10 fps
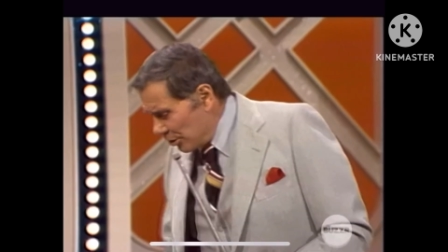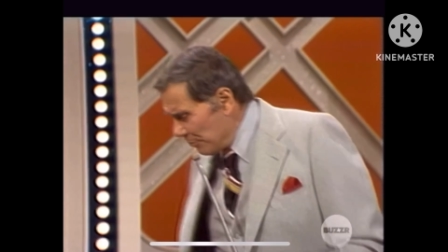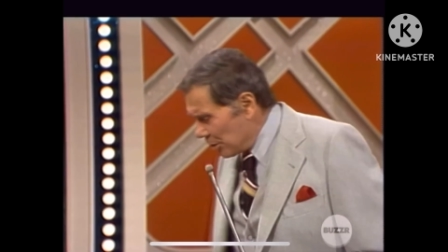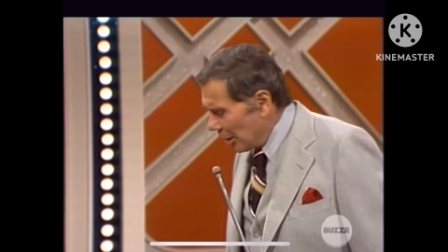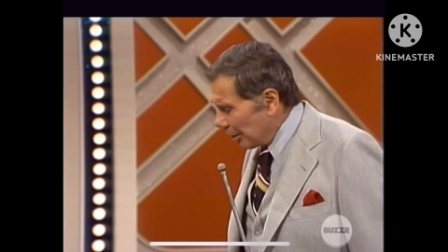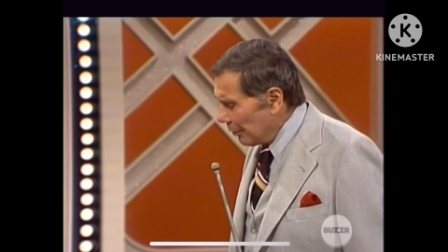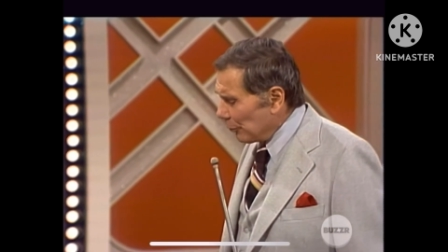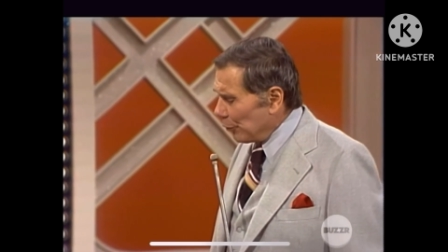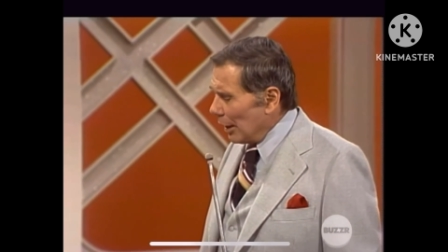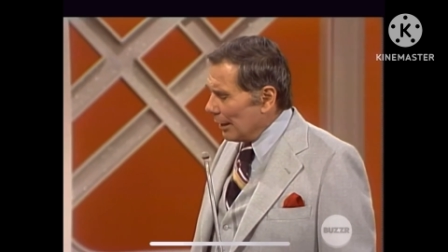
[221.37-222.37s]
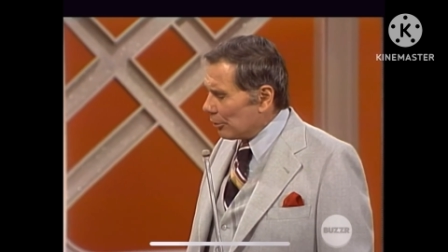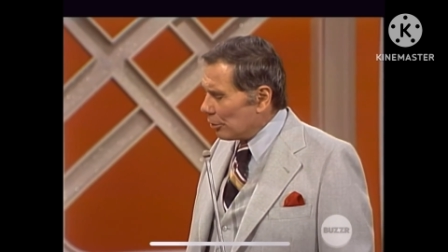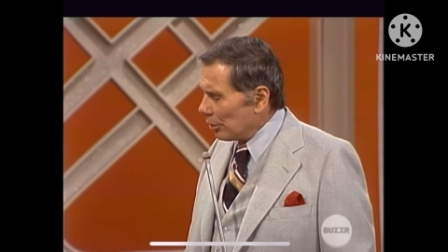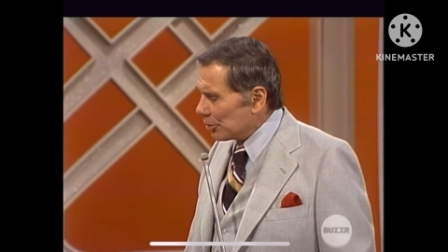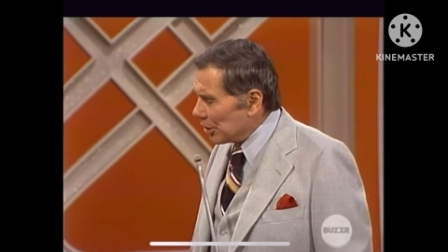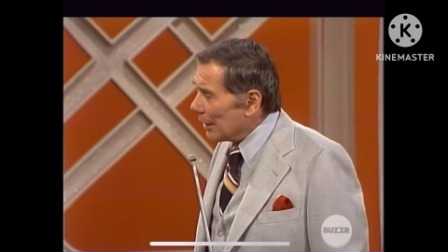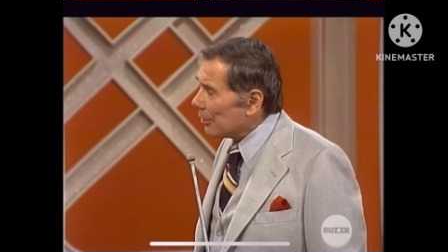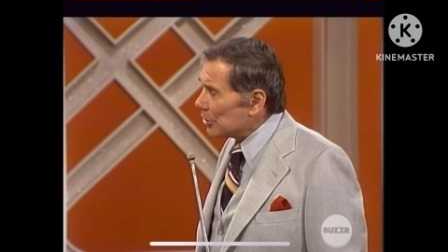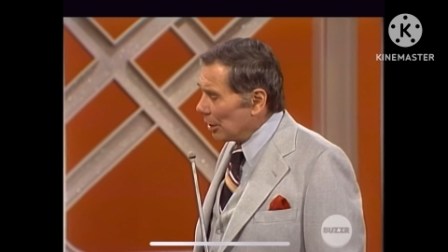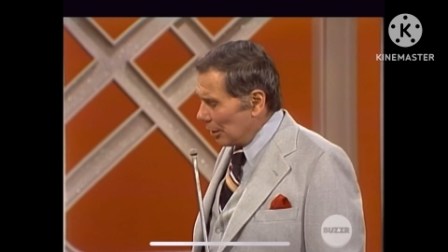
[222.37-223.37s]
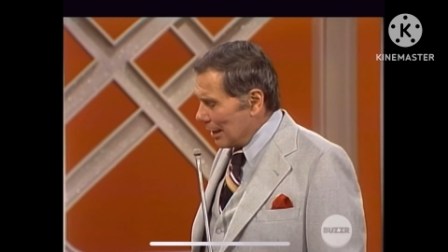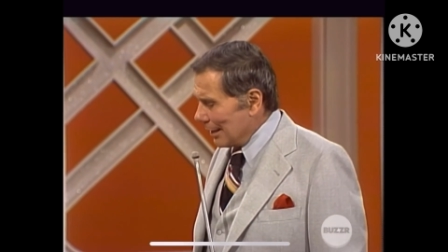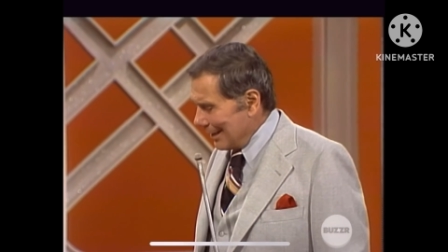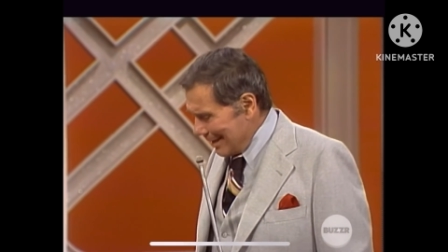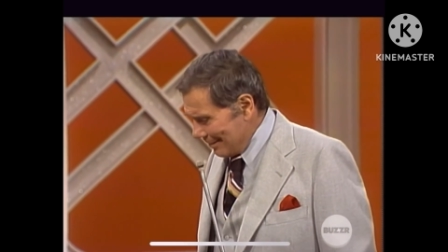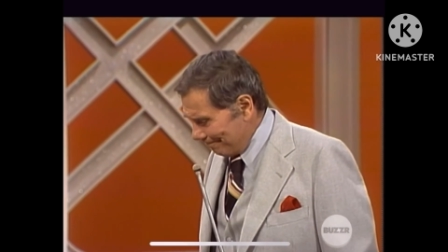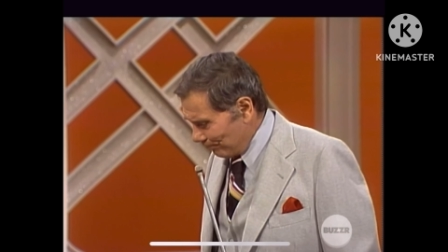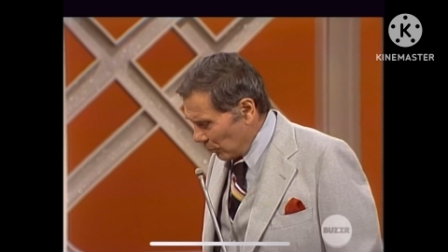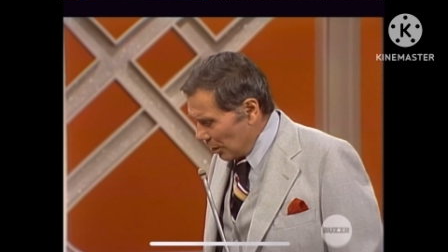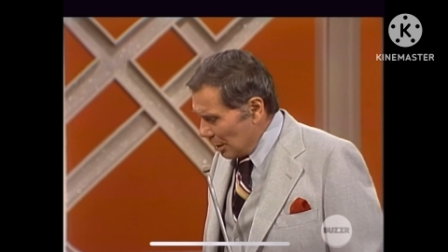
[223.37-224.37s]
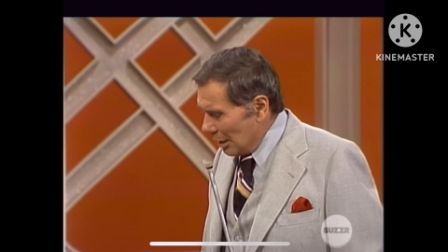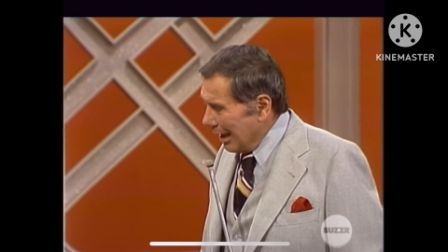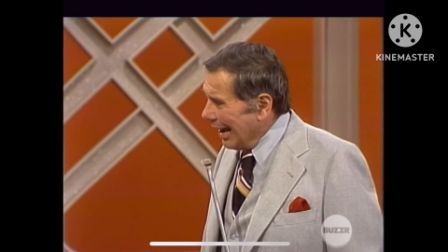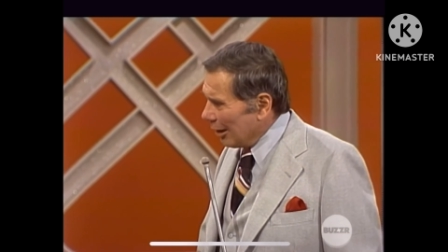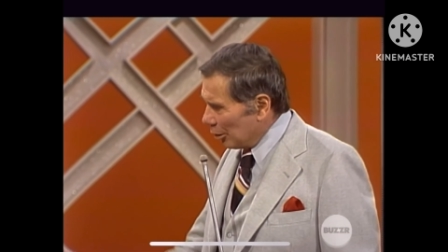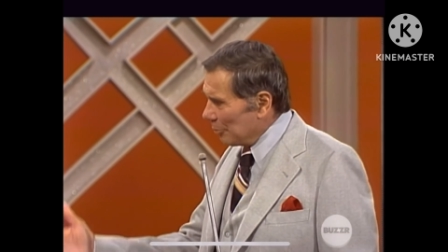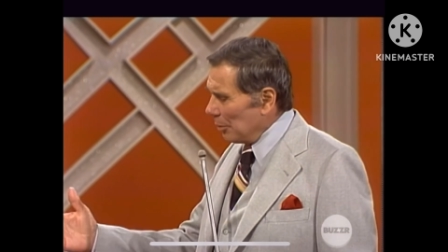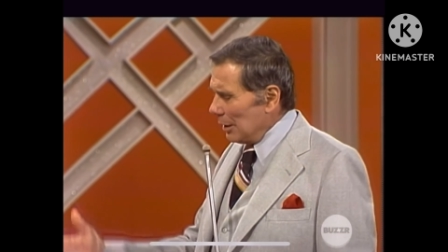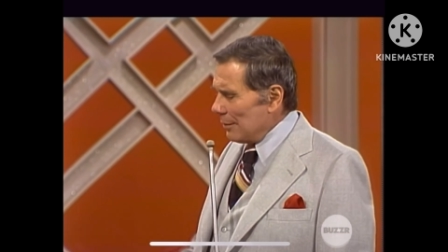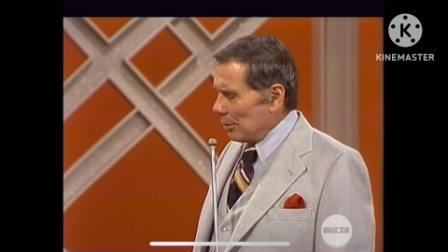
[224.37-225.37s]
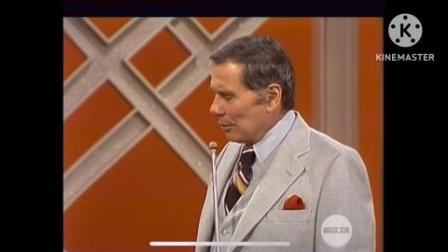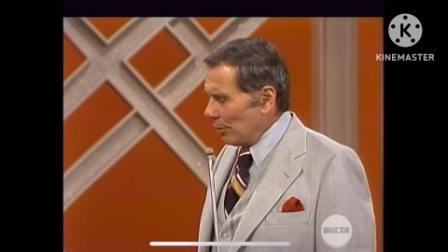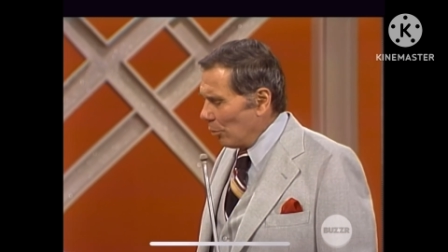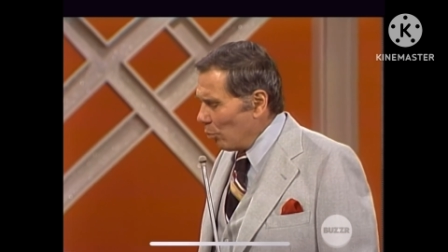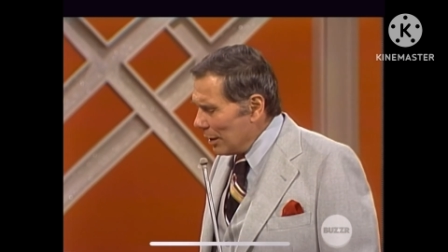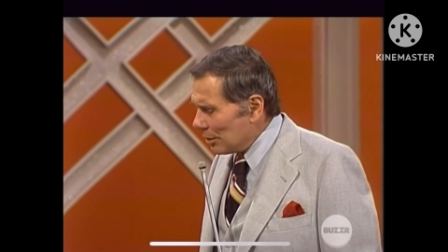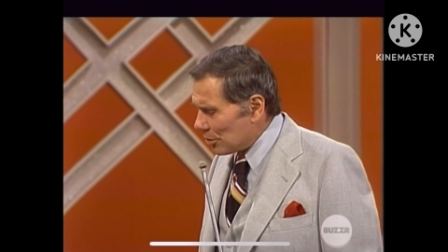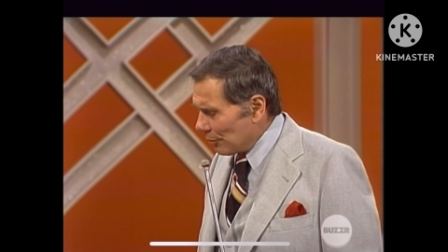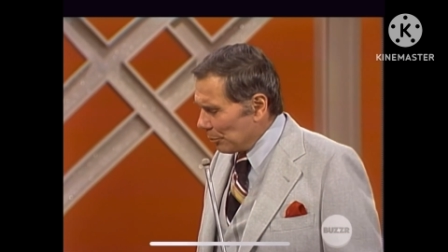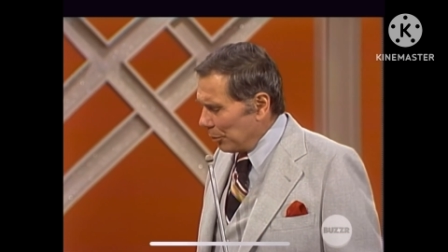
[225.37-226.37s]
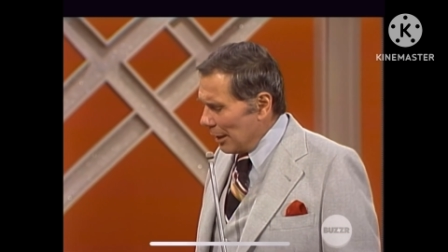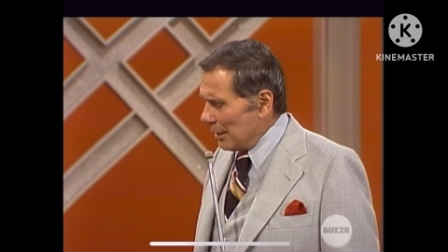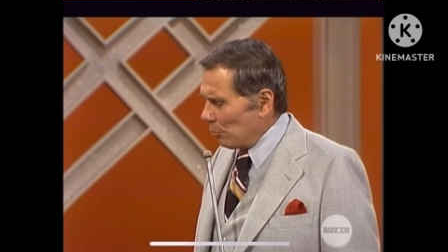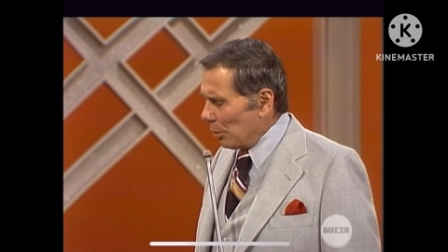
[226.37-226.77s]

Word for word: Jim said, I'll never fly on Colonel Sanders Airline again. I couldn't believe it. The wings of the plane were